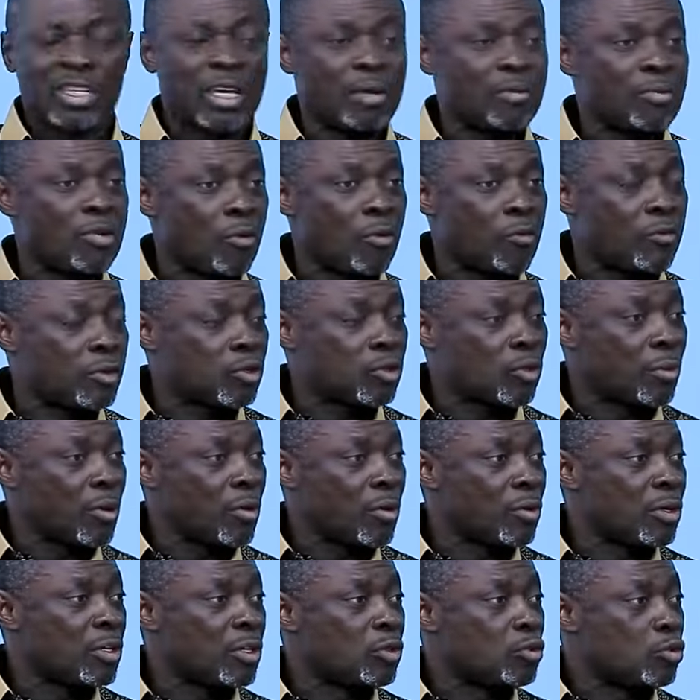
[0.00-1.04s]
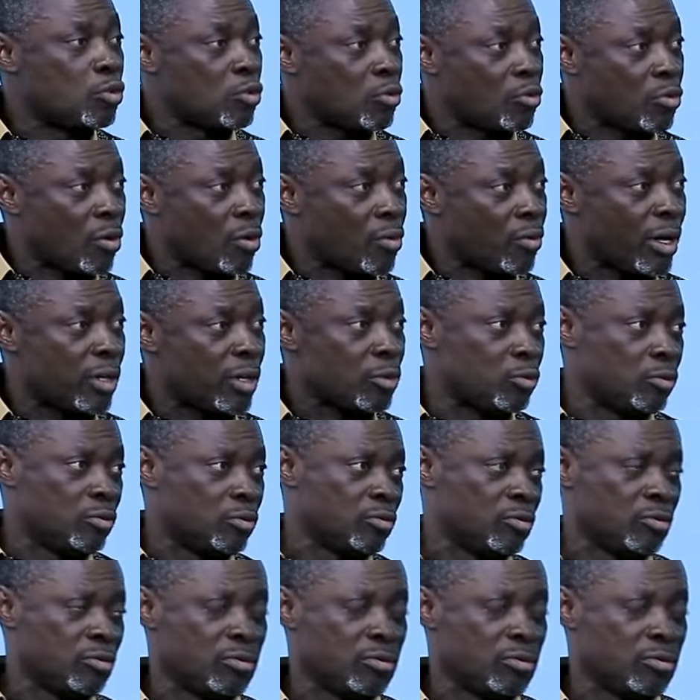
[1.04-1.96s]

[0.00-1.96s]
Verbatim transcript: can be official about what do wrong, what do.